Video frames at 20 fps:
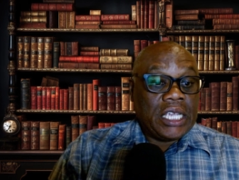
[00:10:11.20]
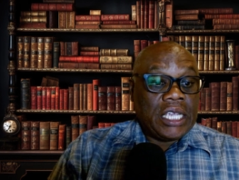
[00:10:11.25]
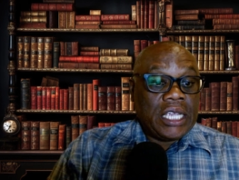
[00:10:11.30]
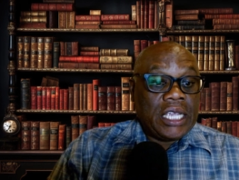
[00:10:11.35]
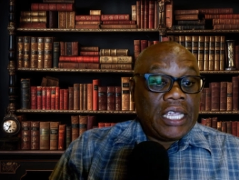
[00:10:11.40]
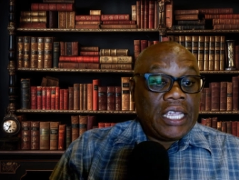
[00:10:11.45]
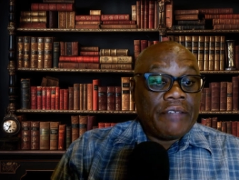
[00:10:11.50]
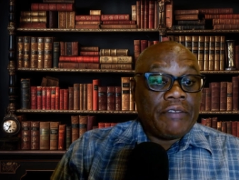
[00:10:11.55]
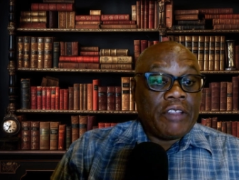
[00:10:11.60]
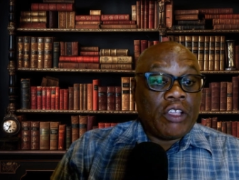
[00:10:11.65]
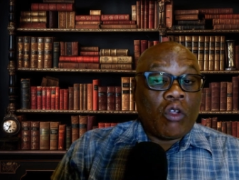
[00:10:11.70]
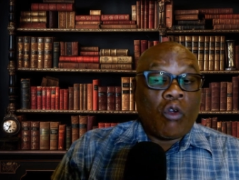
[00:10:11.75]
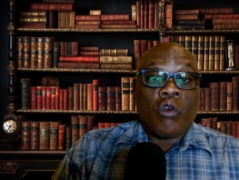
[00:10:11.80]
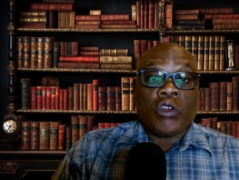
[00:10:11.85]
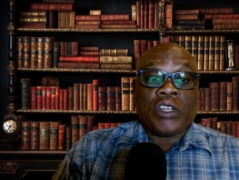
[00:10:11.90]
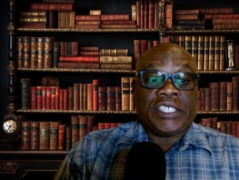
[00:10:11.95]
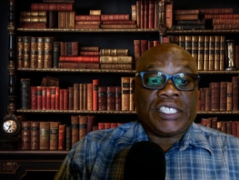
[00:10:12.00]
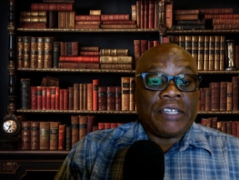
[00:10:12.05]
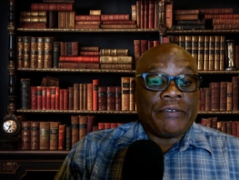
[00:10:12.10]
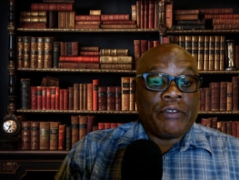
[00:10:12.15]
if the court
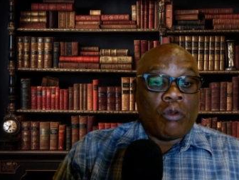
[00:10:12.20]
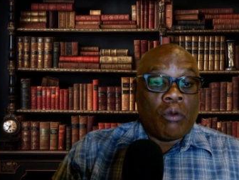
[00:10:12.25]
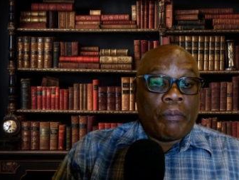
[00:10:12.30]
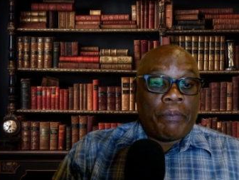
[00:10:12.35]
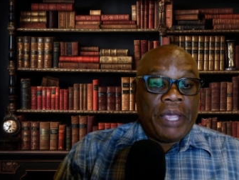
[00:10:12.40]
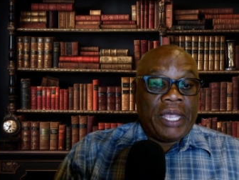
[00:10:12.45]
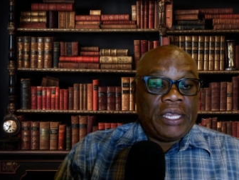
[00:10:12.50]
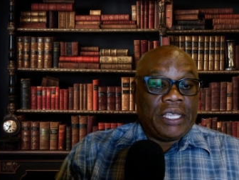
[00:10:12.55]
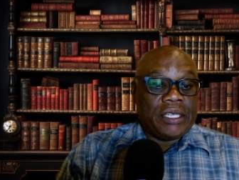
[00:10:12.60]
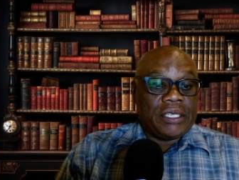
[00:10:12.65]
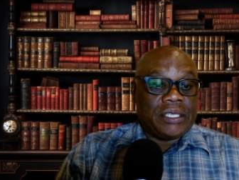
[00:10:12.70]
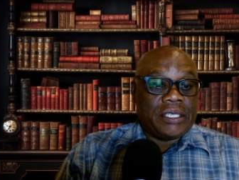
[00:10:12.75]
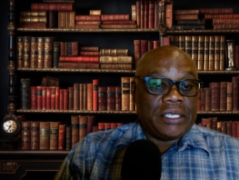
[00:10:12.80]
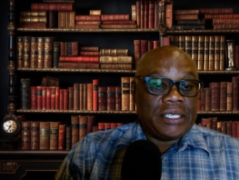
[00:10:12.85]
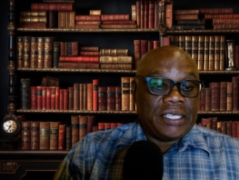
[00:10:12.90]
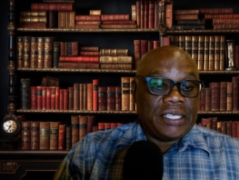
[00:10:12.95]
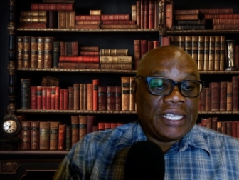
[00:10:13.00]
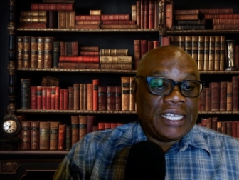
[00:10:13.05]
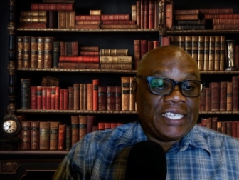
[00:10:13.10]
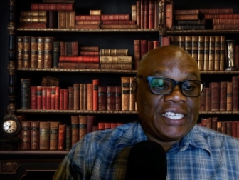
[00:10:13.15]
is of the opinion
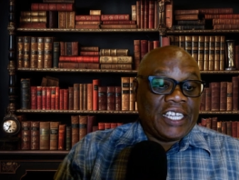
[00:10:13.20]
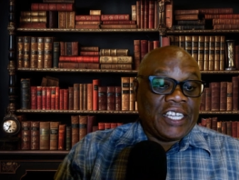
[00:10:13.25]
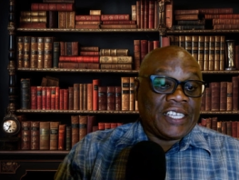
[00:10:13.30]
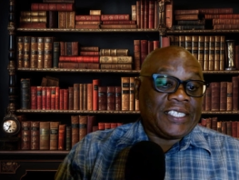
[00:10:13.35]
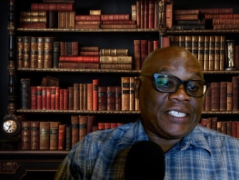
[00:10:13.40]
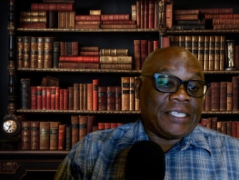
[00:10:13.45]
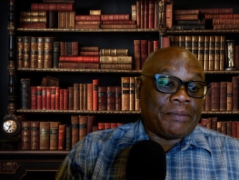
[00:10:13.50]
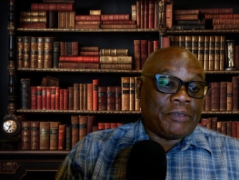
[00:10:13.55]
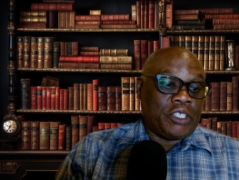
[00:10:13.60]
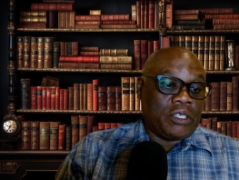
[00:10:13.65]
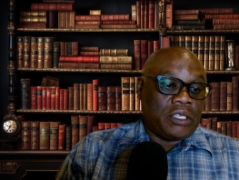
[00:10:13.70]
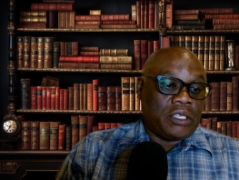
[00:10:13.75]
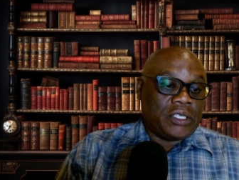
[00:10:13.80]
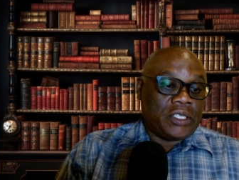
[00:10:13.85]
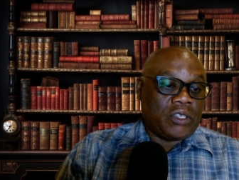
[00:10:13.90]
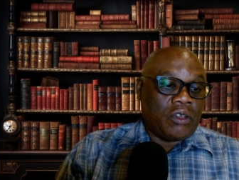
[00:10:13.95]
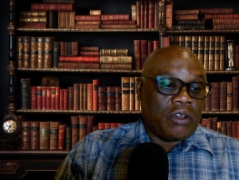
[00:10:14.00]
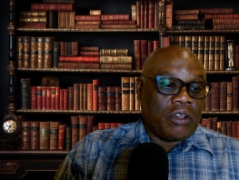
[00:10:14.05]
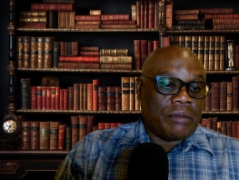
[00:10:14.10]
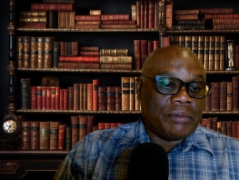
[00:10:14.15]
that there are exceptional
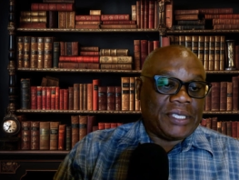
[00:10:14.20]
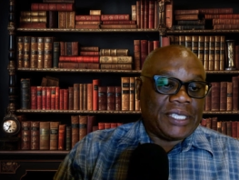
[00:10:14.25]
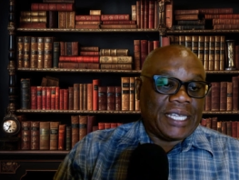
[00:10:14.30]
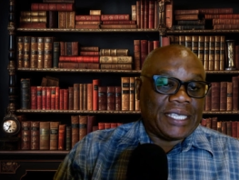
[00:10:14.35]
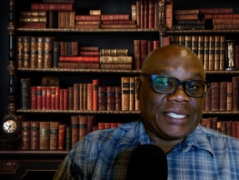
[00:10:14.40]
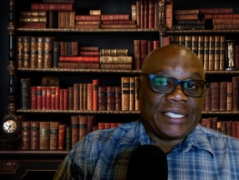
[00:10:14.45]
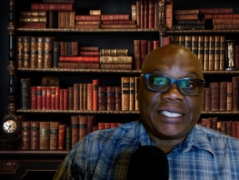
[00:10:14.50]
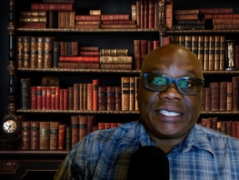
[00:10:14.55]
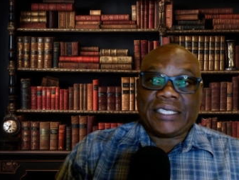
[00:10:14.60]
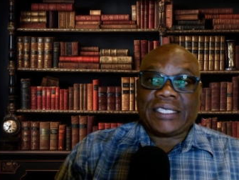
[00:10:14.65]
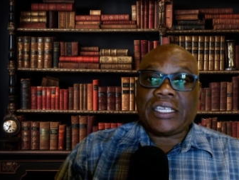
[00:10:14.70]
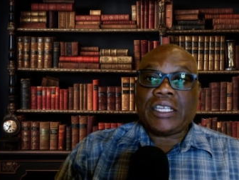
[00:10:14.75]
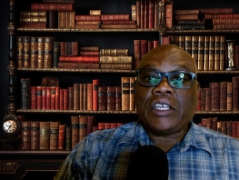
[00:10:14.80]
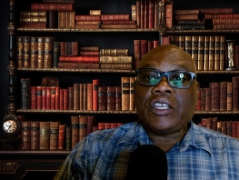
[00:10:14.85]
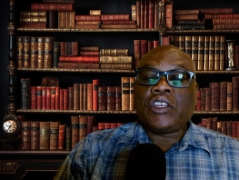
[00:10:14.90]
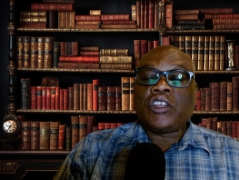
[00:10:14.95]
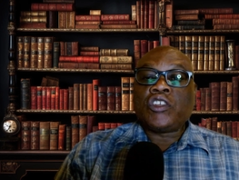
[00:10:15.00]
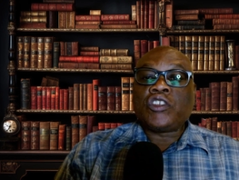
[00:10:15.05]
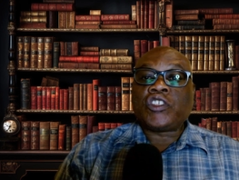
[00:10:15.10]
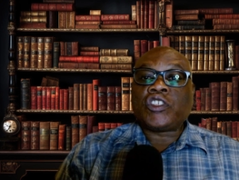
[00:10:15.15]
circumstances.
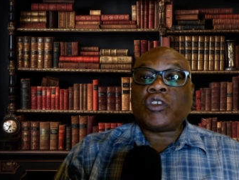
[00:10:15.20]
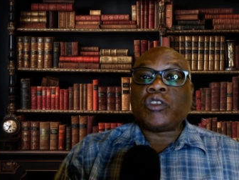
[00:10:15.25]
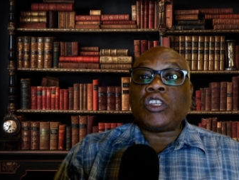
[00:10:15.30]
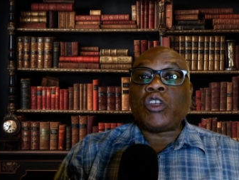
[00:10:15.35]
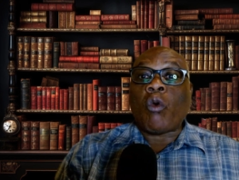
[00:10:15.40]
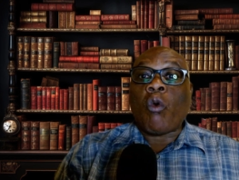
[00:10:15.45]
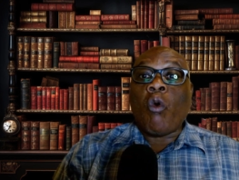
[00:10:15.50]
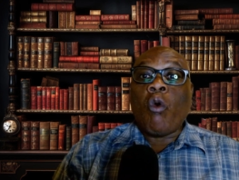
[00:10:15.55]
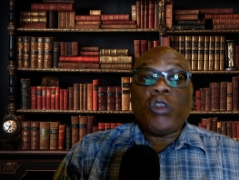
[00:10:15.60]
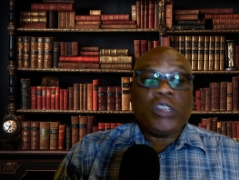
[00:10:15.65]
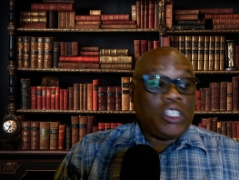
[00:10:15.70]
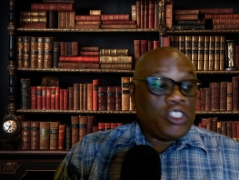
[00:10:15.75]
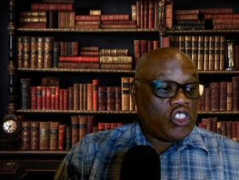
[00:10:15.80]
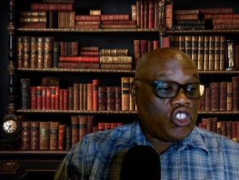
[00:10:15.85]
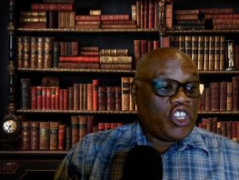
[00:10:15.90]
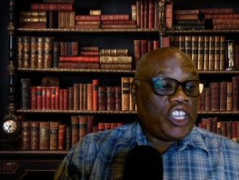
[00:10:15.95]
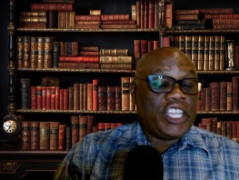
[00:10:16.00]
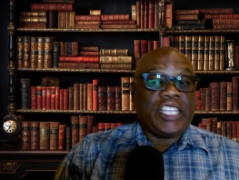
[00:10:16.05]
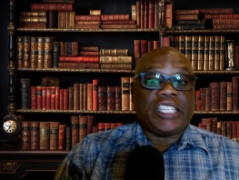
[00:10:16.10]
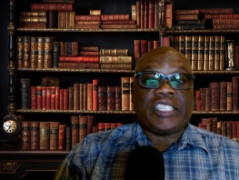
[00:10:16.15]
So the only
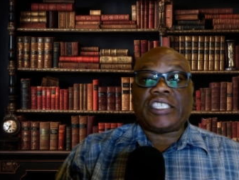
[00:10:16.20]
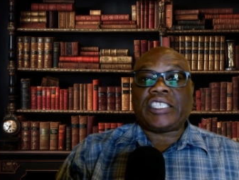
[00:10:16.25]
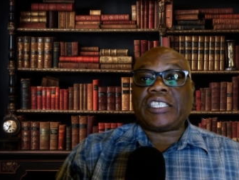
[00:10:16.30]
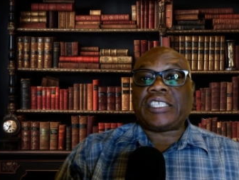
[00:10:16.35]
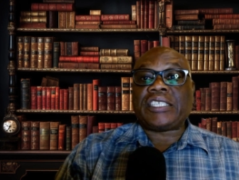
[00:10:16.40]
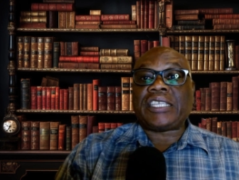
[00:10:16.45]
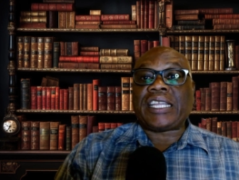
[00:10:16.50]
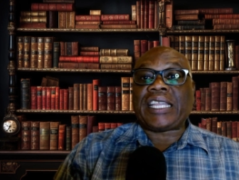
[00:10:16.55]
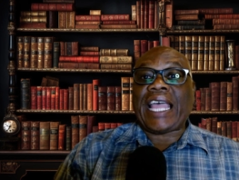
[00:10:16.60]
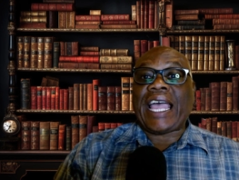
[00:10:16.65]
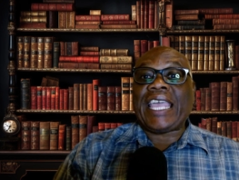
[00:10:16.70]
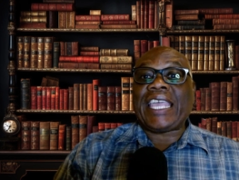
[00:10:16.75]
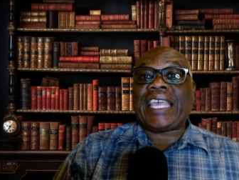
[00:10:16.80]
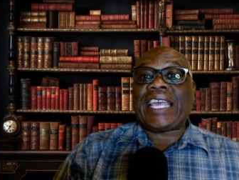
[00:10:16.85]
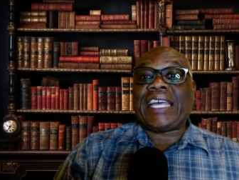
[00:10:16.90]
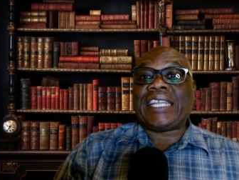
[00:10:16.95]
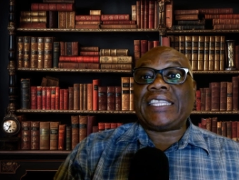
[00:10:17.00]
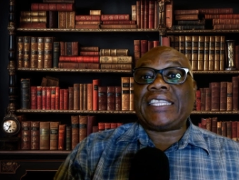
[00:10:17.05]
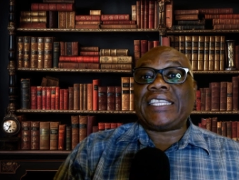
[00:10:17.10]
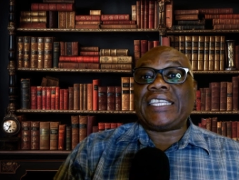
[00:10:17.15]
change that I
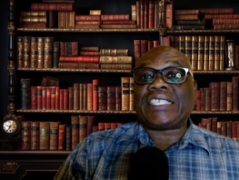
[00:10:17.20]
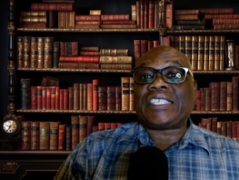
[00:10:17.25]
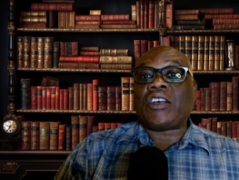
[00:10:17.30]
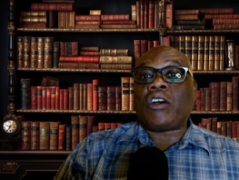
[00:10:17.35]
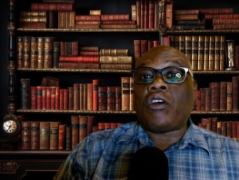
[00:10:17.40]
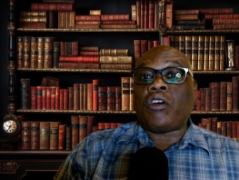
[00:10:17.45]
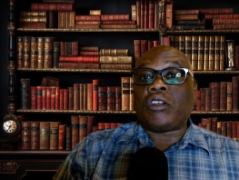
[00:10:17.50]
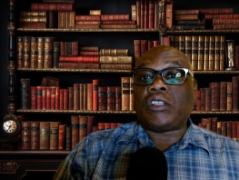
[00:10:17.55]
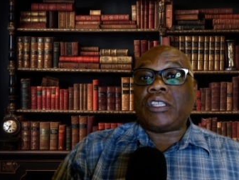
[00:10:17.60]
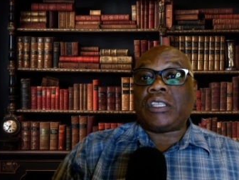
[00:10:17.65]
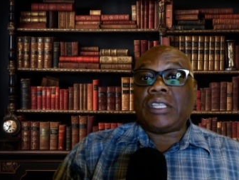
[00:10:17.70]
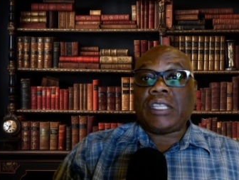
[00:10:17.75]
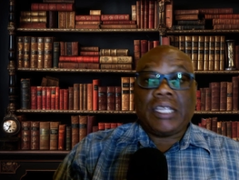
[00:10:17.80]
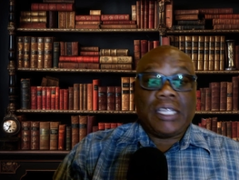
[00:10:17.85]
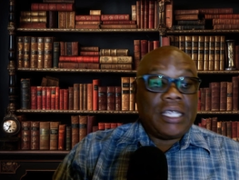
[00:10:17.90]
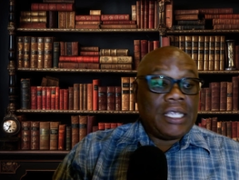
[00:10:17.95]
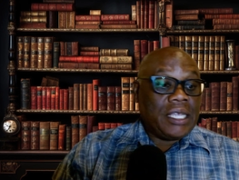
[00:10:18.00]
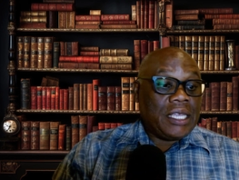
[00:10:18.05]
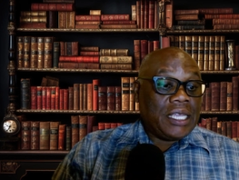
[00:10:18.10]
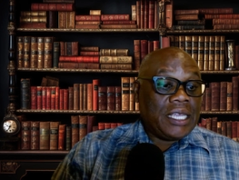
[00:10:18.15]
can disown
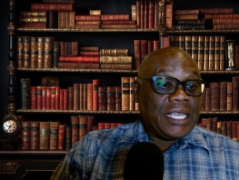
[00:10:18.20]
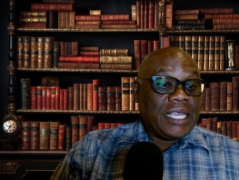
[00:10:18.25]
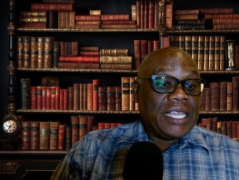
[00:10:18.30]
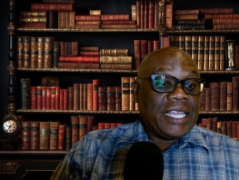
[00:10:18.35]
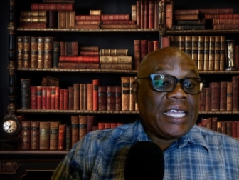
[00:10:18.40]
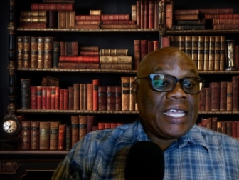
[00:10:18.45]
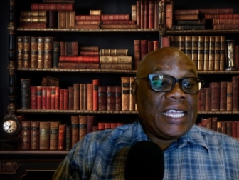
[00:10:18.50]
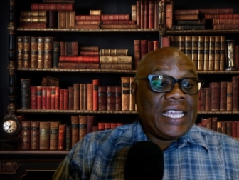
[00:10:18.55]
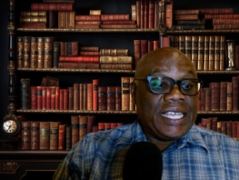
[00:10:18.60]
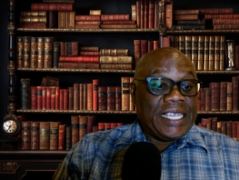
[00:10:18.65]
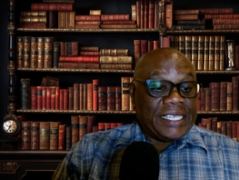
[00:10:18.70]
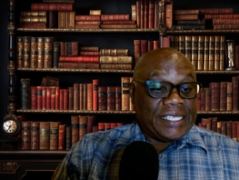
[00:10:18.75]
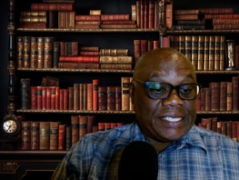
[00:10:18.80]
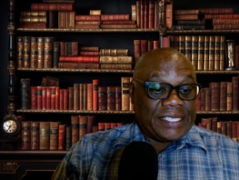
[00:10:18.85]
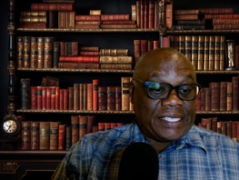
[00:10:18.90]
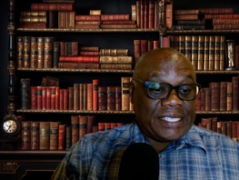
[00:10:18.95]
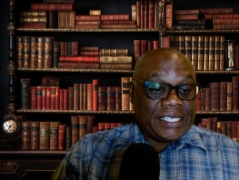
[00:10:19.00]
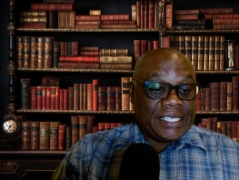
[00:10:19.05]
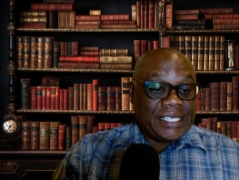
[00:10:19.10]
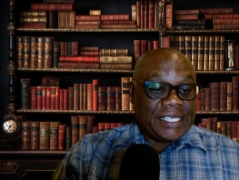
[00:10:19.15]

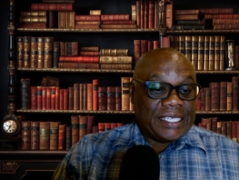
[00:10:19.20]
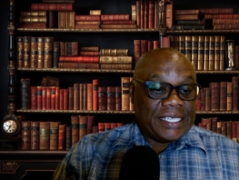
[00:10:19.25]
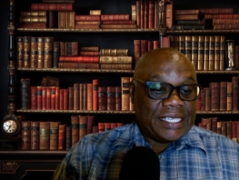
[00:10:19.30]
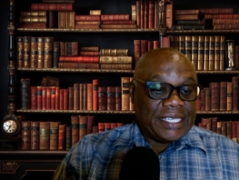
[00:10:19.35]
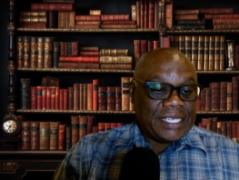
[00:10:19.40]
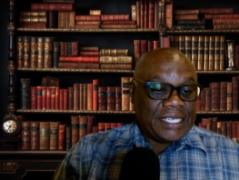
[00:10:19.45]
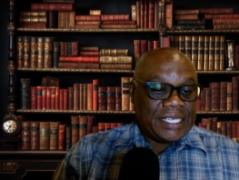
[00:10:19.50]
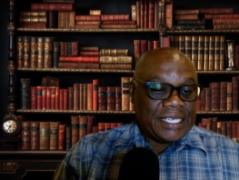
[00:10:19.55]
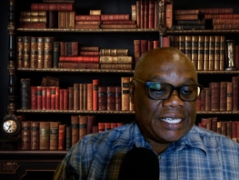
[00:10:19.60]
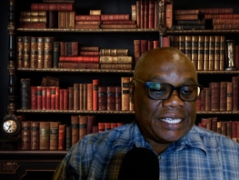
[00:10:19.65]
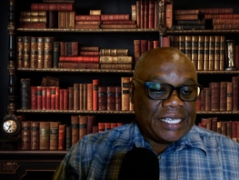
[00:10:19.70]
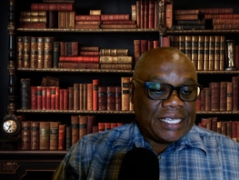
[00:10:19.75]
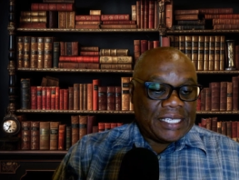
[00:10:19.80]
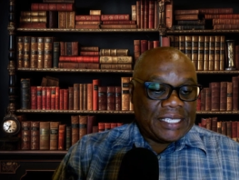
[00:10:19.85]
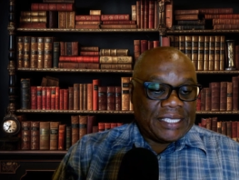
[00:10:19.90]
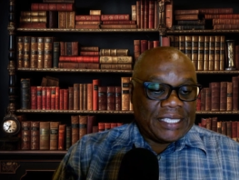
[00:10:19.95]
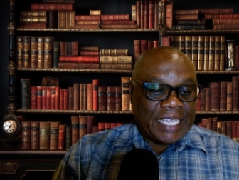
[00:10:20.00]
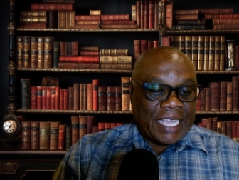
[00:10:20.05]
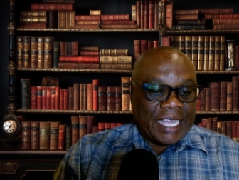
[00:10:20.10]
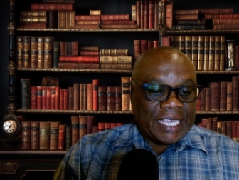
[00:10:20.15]
is
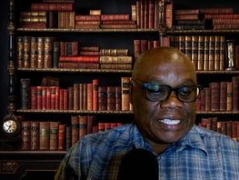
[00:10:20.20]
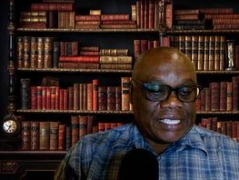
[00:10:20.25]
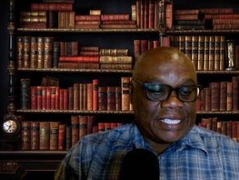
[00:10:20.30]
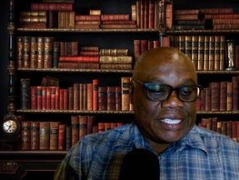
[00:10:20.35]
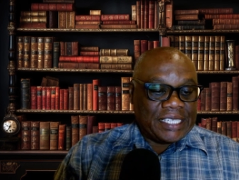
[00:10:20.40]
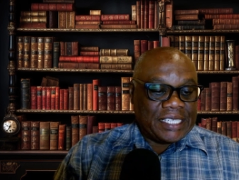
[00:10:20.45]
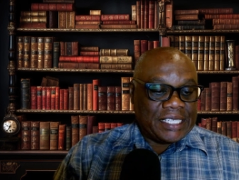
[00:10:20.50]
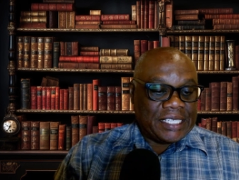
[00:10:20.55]
that